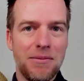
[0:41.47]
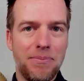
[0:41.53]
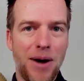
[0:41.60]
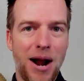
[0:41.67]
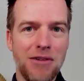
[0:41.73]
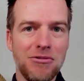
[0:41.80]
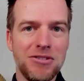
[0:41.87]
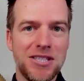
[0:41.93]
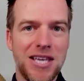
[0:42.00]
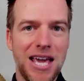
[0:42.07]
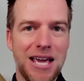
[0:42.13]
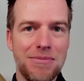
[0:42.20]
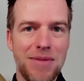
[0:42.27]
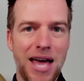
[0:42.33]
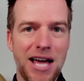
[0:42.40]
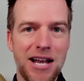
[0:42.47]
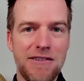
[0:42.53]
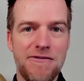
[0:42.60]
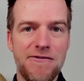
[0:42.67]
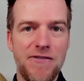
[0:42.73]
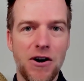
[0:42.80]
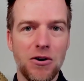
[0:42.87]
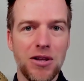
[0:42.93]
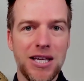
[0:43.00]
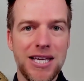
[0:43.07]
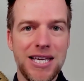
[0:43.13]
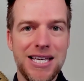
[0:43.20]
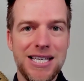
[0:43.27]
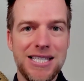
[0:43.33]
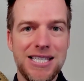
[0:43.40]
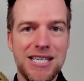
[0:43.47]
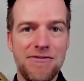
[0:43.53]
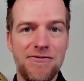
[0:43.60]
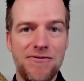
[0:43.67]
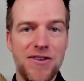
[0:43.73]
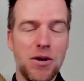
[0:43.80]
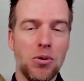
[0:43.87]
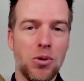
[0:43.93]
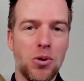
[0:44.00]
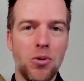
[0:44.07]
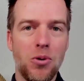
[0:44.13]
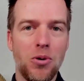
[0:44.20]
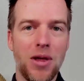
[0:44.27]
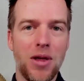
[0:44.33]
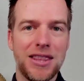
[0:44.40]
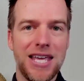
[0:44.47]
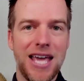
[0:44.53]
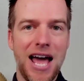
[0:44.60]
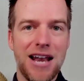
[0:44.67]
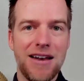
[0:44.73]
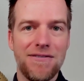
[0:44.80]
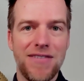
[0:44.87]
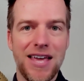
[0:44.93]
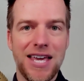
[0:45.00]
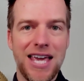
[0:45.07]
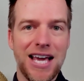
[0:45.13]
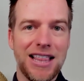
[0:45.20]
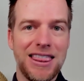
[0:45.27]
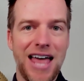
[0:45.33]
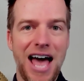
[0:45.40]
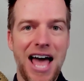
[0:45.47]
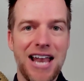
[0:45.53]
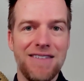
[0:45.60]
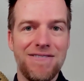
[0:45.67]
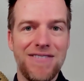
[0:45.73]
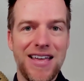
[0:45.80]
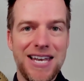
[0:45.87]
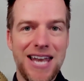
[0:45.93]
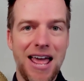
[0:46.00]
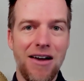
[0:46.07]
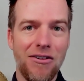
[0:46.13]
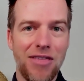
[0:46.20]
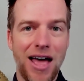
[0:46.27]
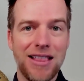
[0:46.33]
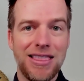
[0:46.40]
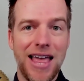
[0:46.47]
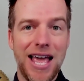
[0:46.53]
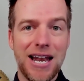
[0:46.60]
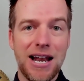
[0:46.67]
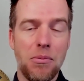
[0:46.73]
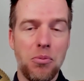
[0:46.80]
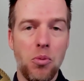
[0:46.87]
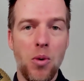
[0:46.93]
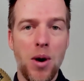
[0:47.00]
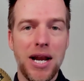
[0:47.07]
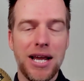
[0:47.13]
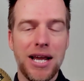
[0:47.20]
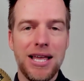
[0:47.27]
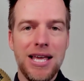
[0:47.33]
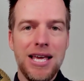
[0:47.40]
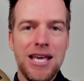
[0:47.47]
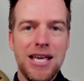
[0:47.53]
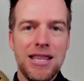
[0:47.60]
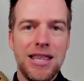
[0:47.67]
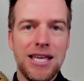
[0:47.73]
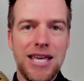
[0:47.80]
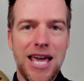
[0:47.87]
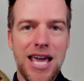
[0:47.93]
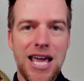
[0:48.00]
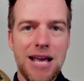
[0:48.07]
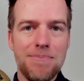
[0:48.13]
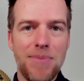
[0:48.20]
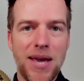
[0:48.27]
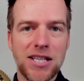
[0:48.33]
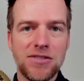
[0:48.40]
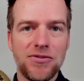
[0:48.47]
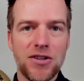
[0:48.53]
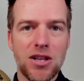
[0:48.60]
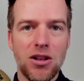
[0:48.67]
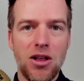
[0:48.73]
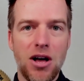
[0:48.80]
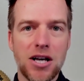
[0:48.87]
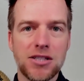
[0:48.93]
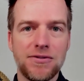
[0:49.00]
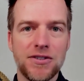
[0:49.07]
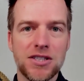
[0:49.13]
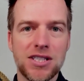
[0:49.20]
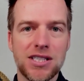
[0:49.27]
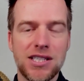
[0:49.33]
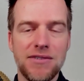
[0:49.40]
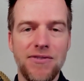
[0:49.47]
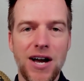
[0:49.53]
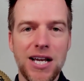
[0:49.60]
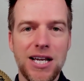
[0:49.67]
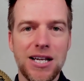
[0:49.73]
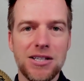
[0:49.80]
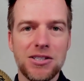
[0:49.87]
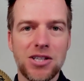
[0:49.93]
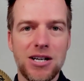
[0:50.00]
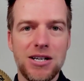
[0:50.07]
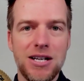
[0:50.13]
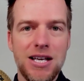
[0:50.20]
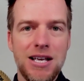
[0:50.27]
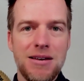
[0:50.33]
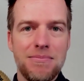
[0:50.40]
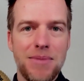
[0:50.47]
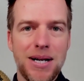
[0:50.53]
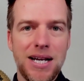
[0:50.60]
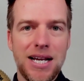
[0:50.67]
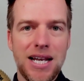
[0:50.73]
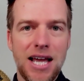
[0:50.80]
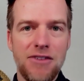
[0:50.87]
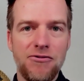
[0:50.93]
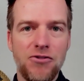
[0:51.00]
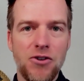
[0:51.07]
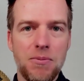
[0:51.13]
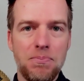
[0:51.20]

the Browns game. They had a fairly easy field goal at the end. If they kick that, if they nail that, they end up winning the game. As for the loss versus the Vikings on Monday Night